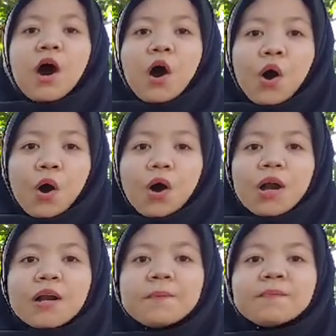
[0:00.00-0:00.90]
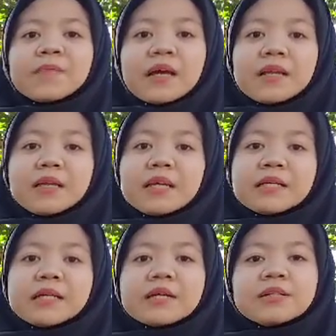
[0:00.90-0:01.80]
or a
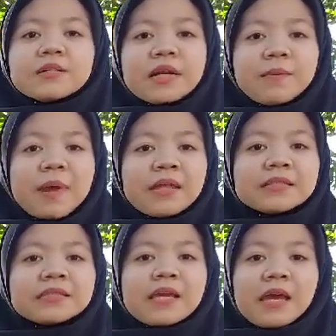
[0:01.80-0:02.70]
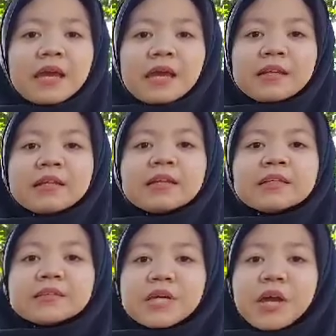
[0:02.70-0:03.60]
little remains in
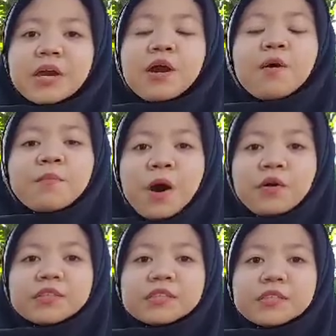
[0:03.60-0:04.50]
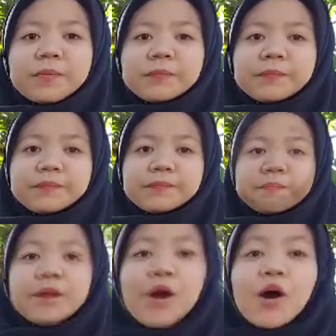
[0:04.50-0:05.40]
their mouths.
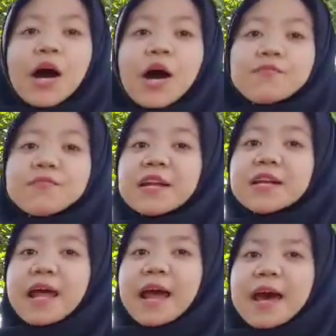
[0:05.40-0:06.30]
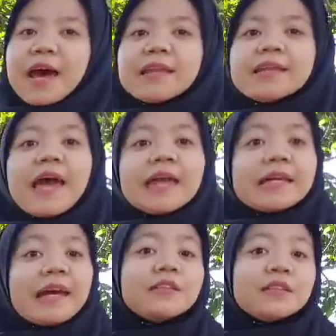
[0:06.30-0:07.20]
So after that, they
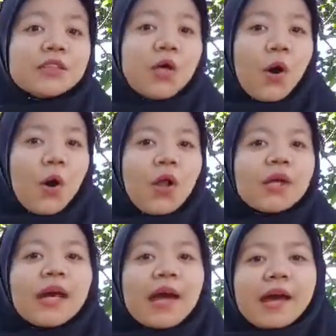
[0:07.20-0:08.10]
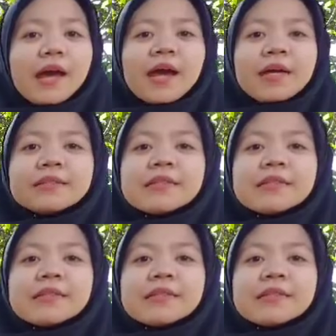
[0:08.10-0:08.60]
can talk and